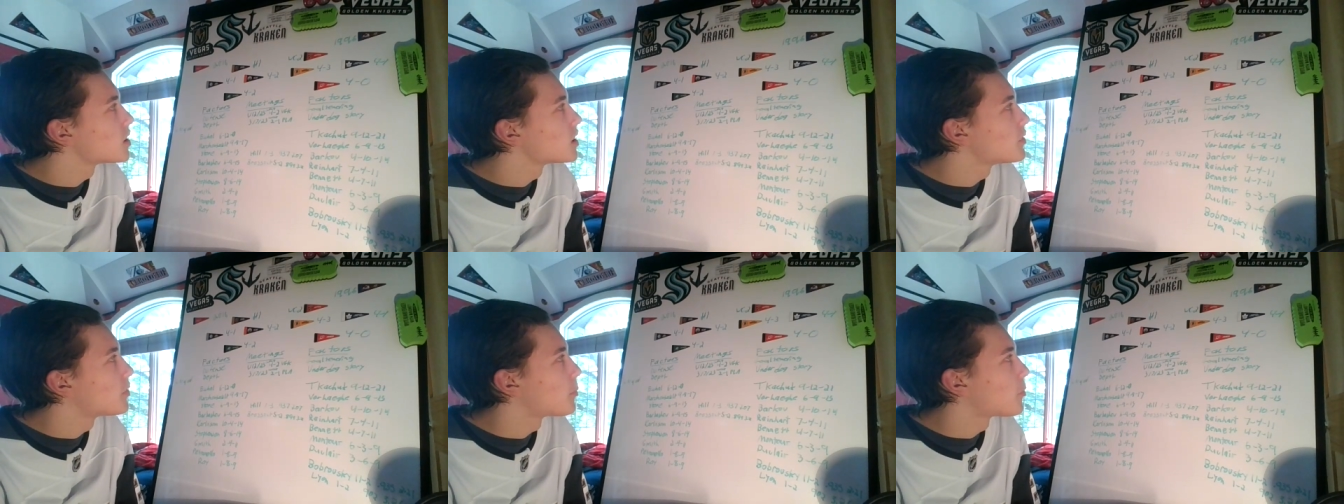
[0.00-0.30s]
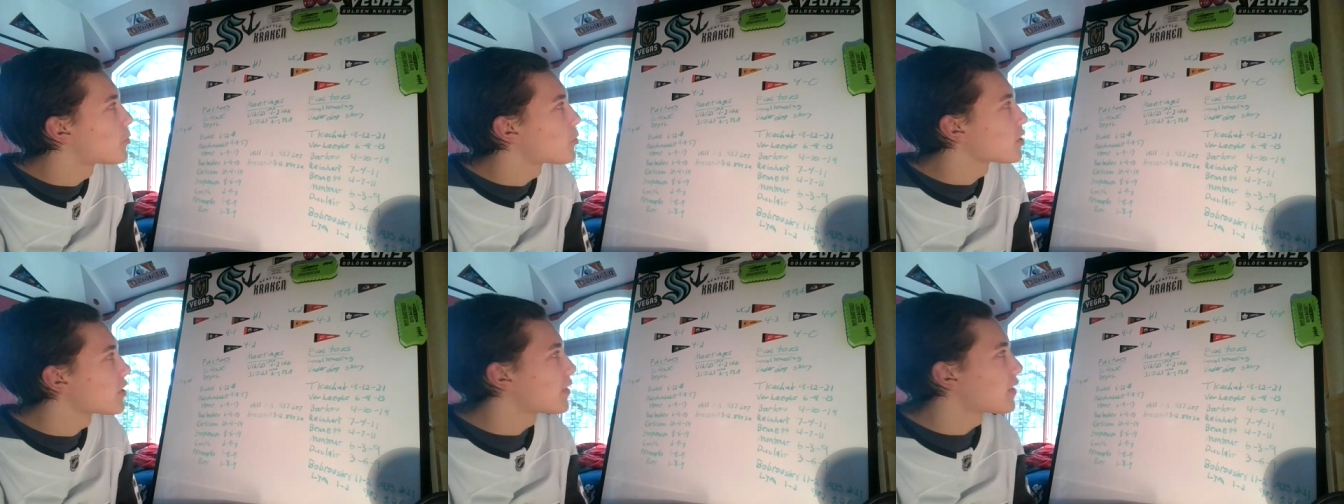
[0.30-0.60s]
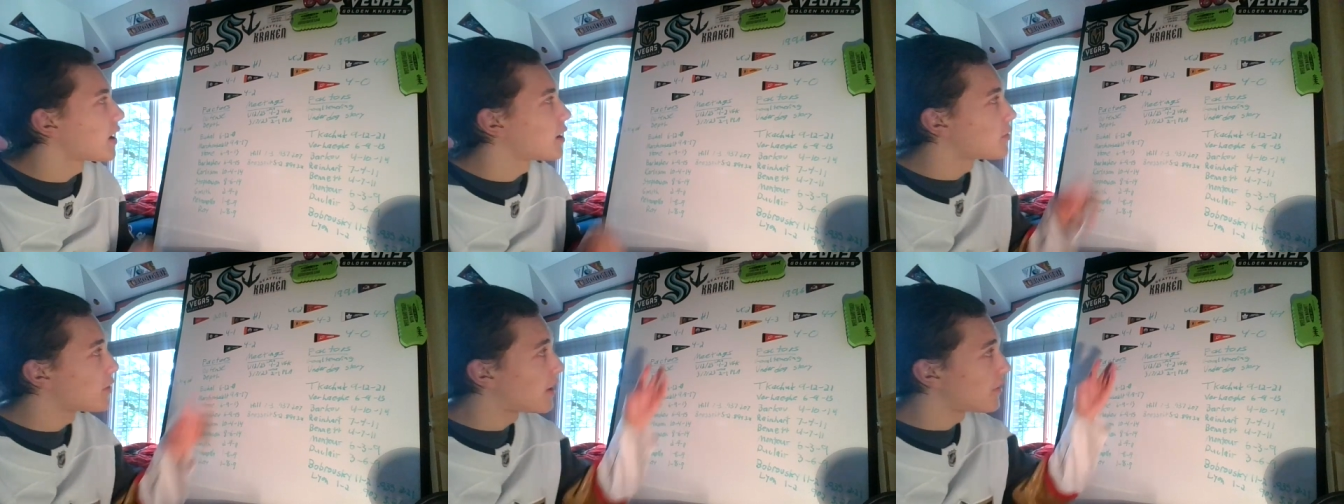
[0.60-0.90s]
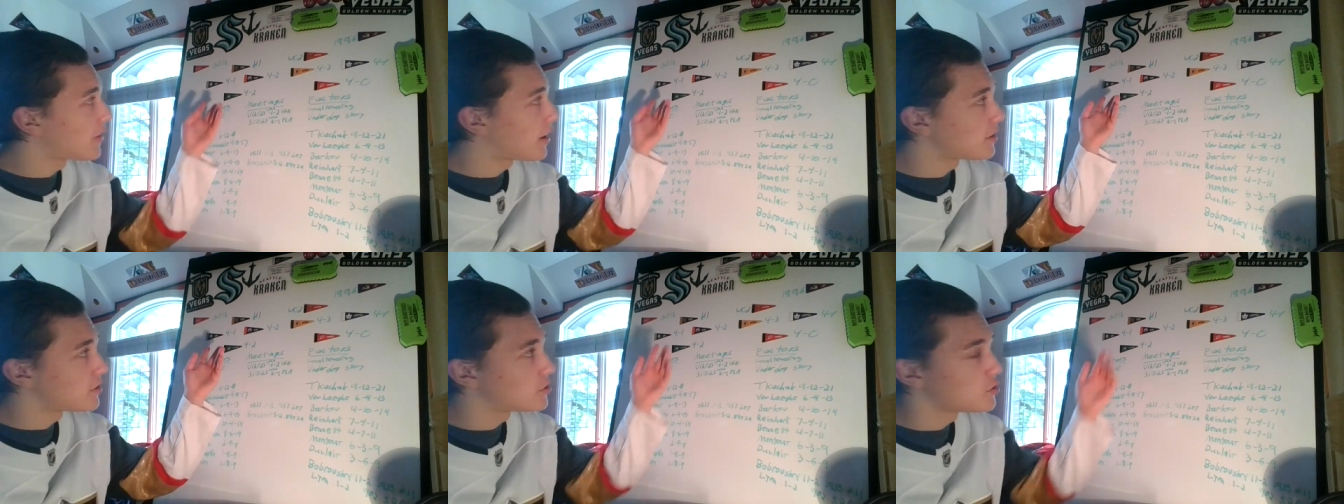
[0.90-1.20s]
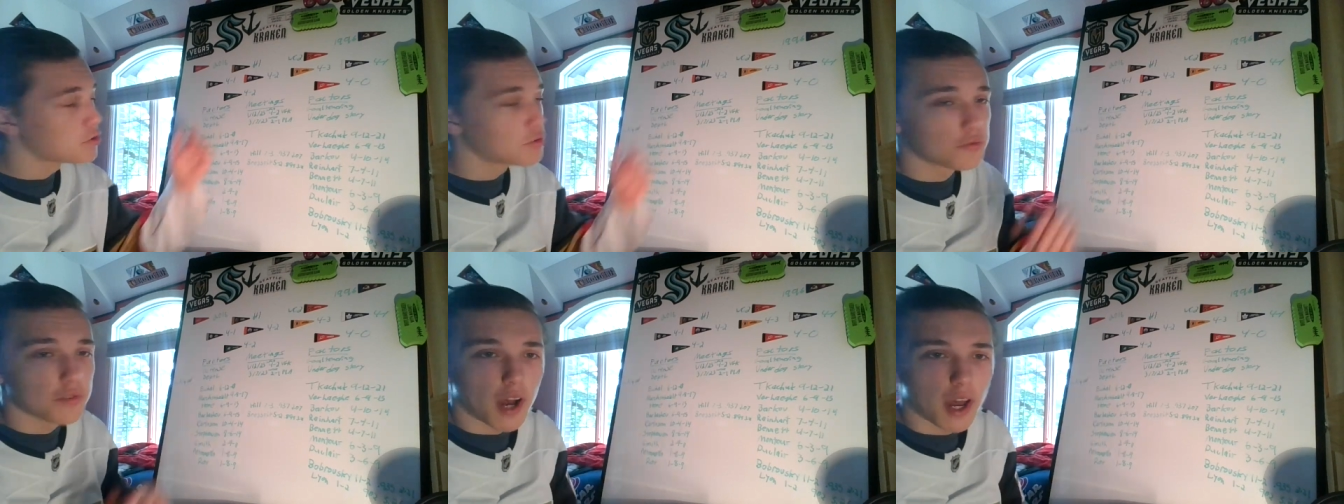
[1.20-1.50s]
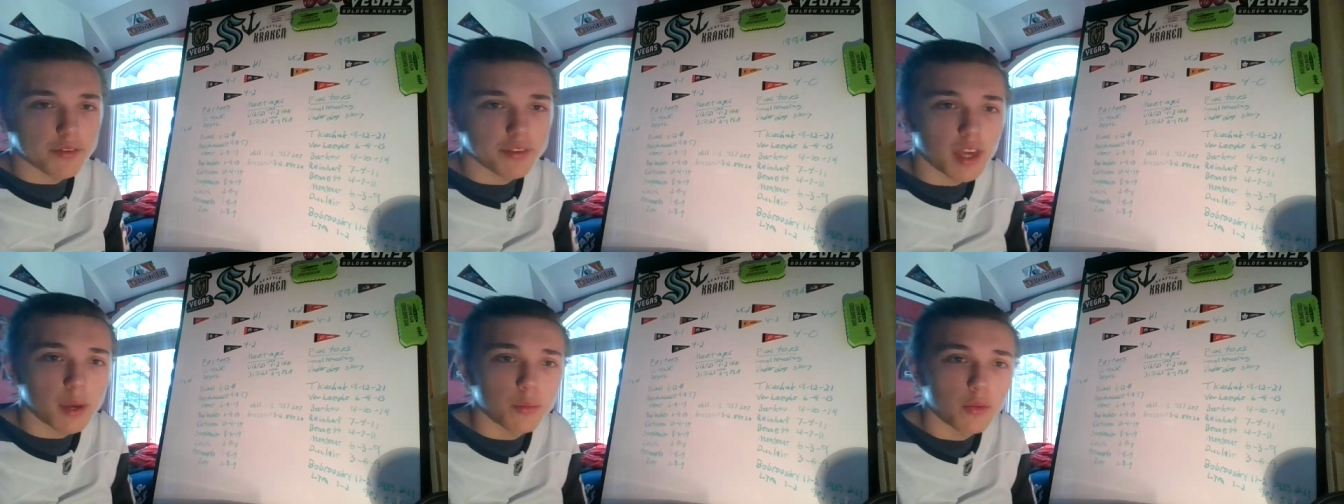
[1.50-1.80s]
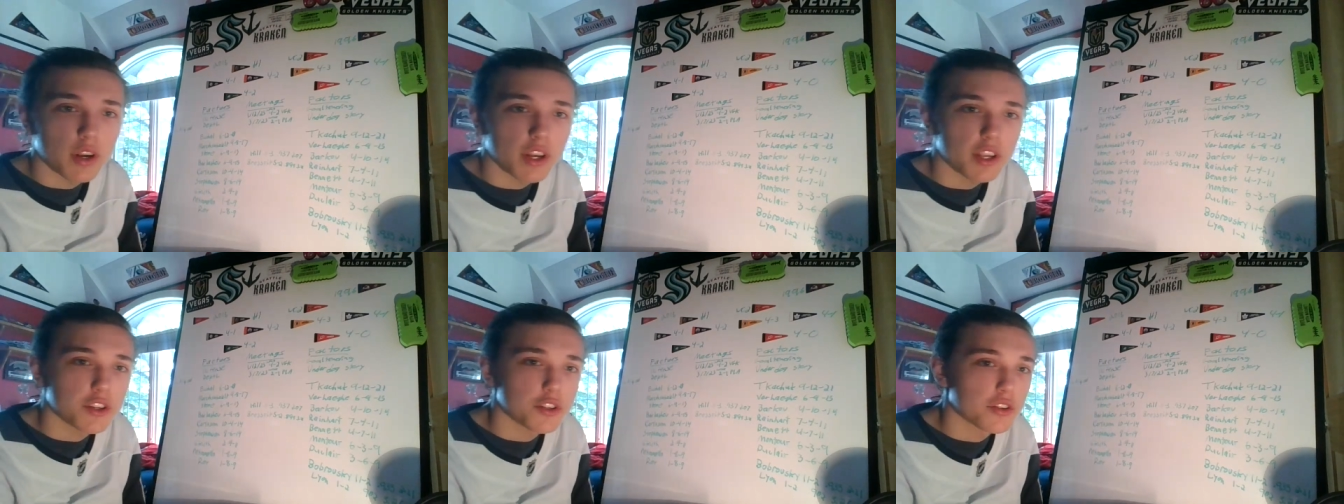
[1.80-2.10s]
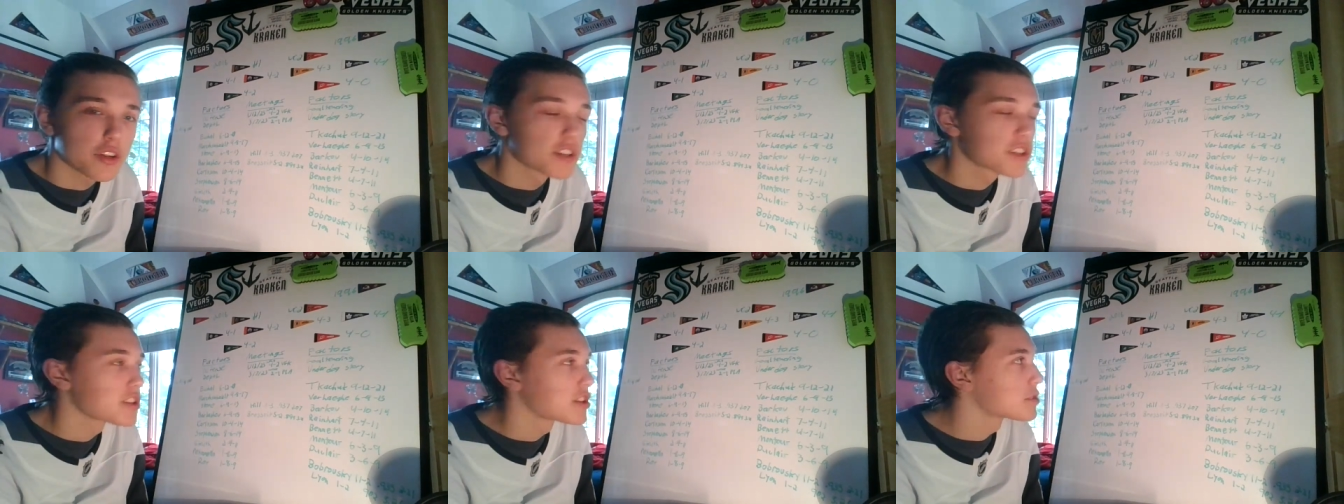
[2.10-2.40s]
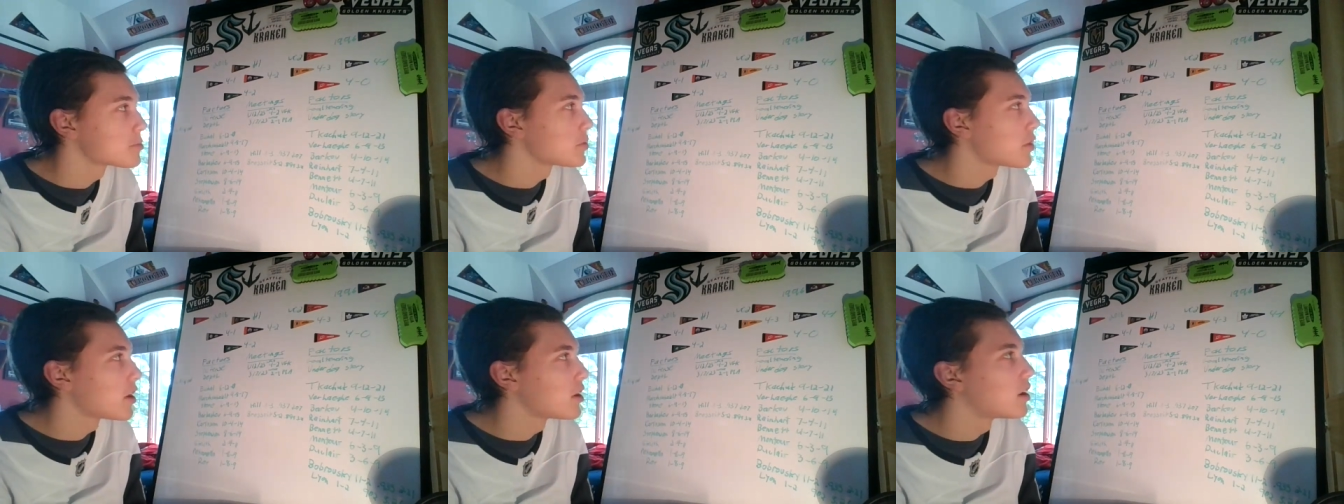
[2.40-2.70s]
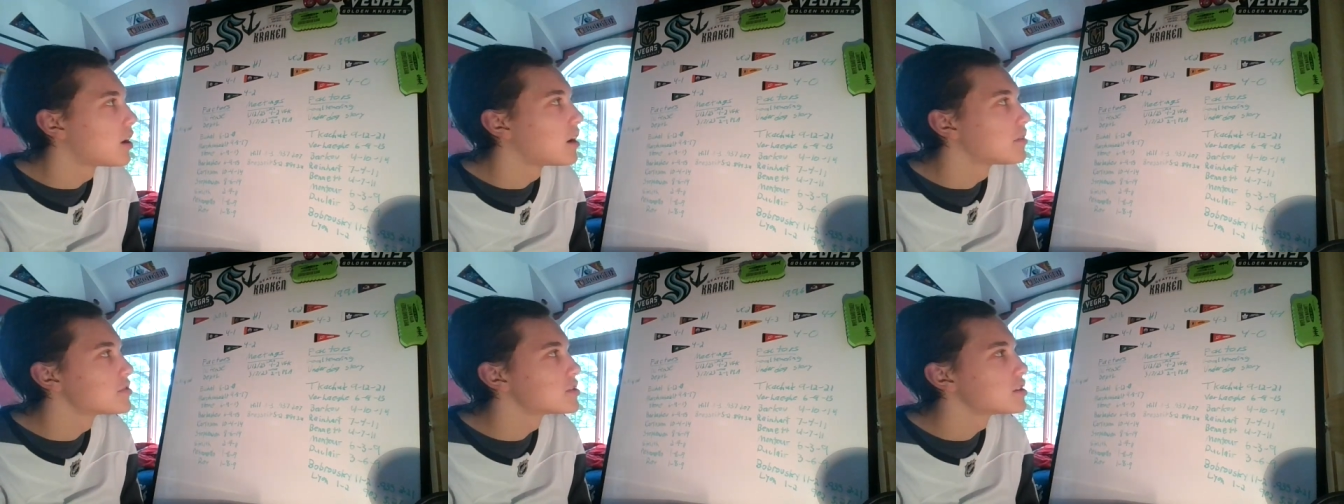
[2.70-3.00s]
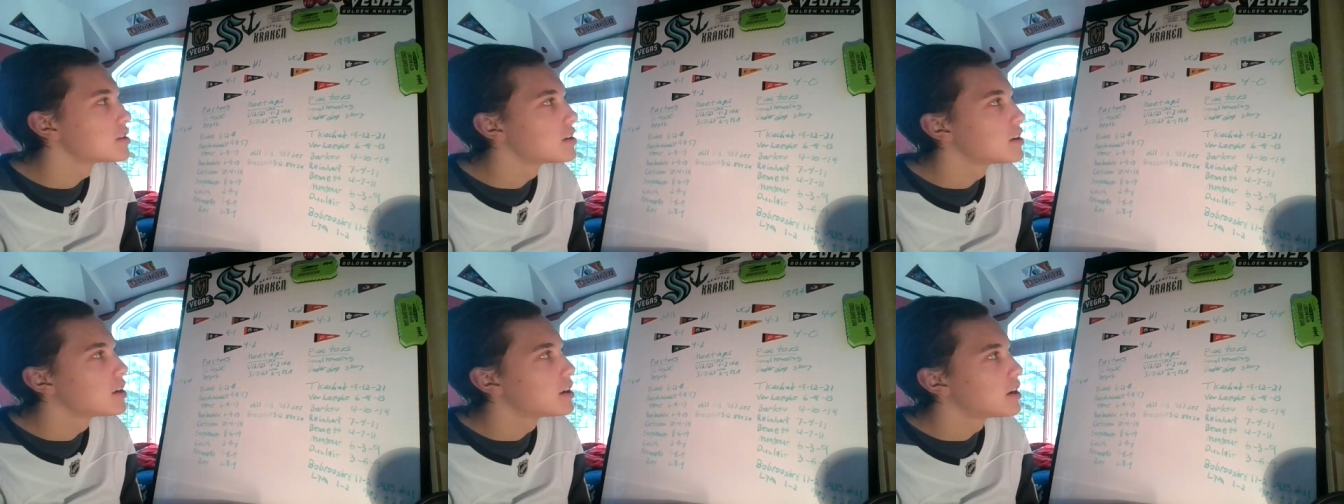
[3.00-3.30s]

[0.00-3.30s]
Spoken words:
even before that, they've had 2 5-game winning streaks in this playoffs.